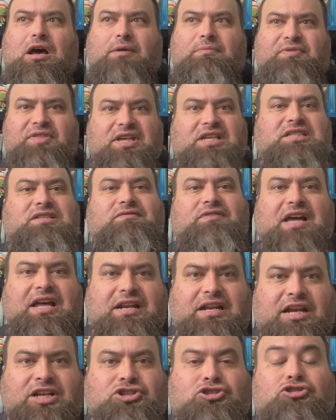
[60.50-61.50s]
things of
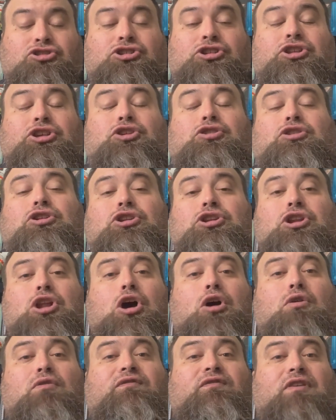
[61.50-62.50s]
that nature, so that you can
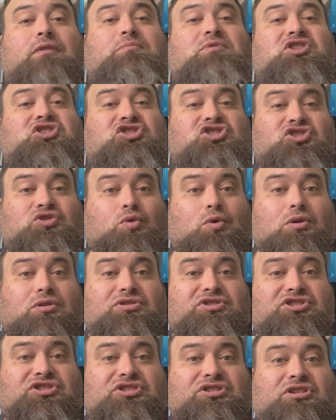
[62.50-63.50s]
know from the
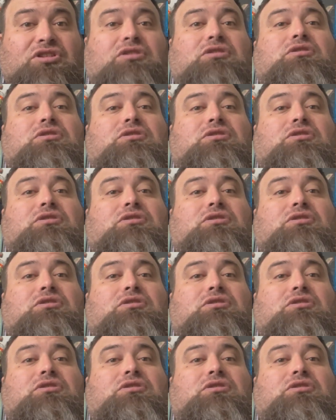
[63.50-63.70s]
source